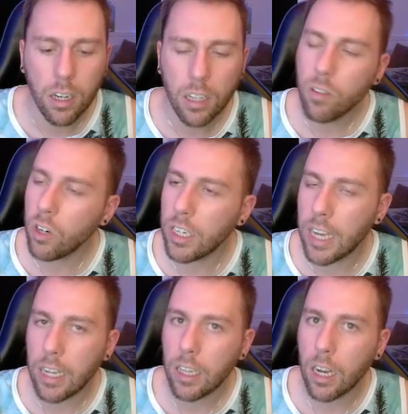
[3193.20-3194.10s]
Is there a
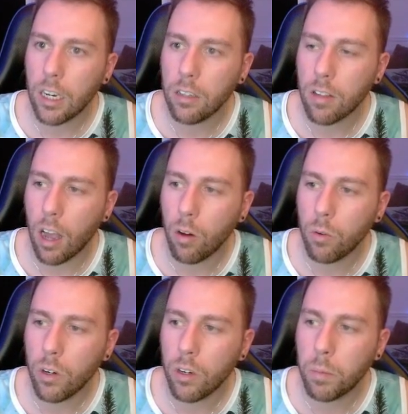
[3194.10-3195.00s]
gate that leads
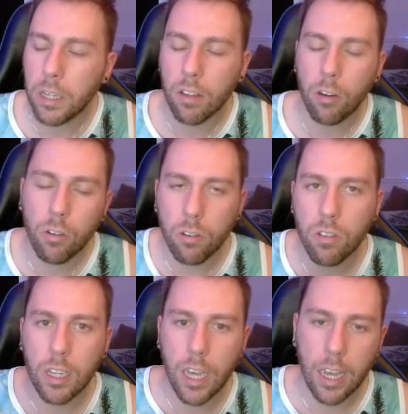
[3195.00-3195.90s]
outward? Because I know
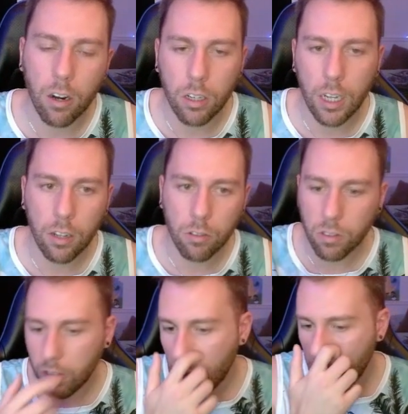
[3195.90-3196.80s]
there's a gate on the other
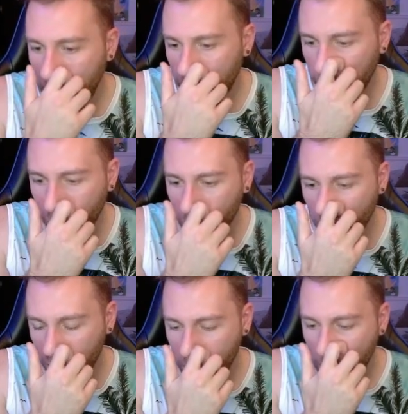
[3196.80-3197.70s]
side for